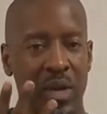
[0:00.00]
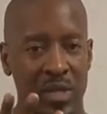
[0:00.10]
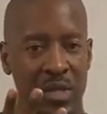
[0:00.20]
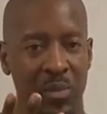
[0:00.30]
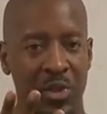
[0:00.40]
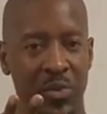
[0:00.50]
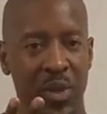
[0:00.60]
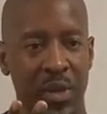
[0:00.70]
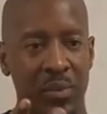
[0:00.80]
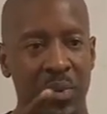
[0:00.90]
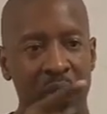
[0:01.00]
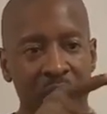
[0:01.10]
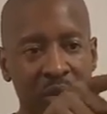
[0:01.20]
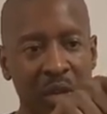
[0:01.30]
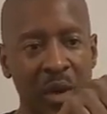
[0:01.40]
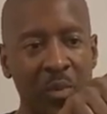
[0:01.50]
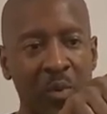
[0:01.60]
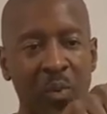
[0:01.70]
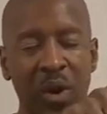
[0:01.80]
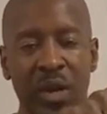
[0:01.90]
That's number three. So number
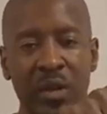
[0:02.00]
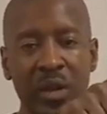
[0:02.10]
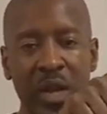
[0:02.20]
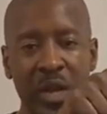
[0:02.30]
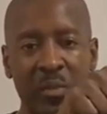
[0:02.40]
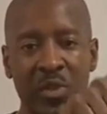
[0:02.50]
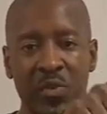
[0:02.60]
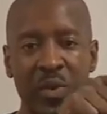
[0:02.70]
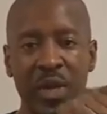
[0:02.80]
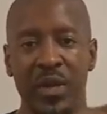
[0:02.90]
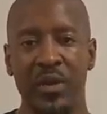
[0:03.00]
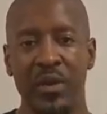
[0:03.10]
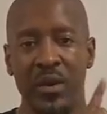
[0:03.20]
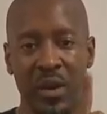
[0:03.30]
one and number three